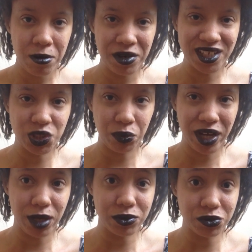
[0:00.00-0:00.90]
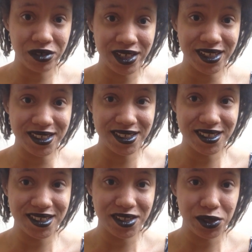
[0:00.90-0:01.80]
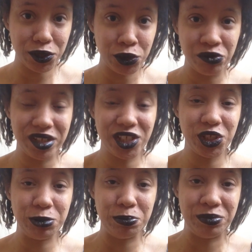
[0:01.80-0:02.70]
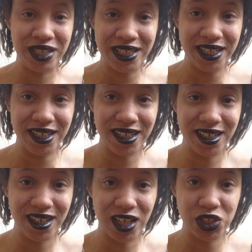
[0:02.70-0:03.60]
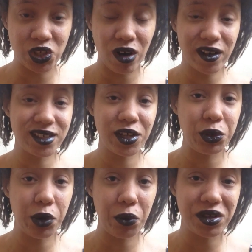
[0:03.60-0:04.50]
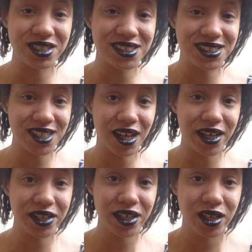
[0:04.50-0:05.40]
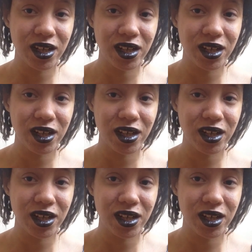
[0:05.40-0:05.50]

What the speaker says: because the way I was raised, you really couldn't be as dark as I knew I was inside.